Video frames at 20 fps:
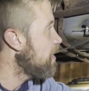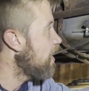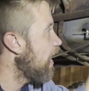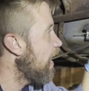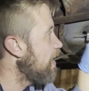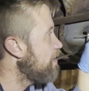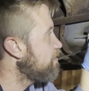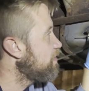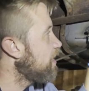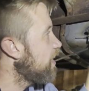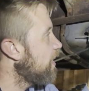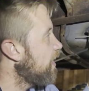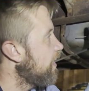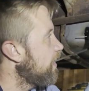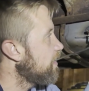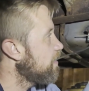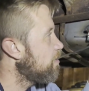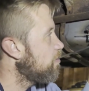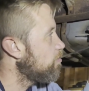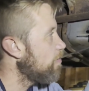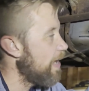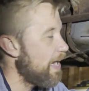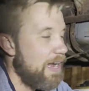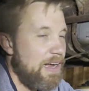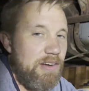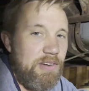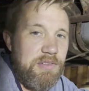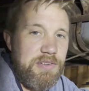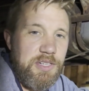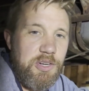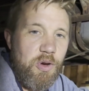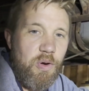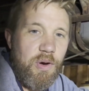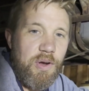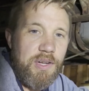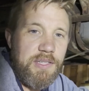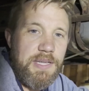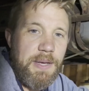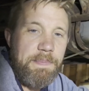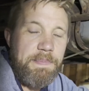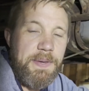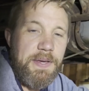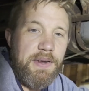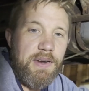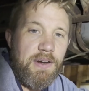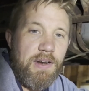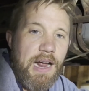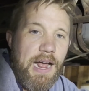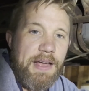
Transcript: I've got ground coiled up here.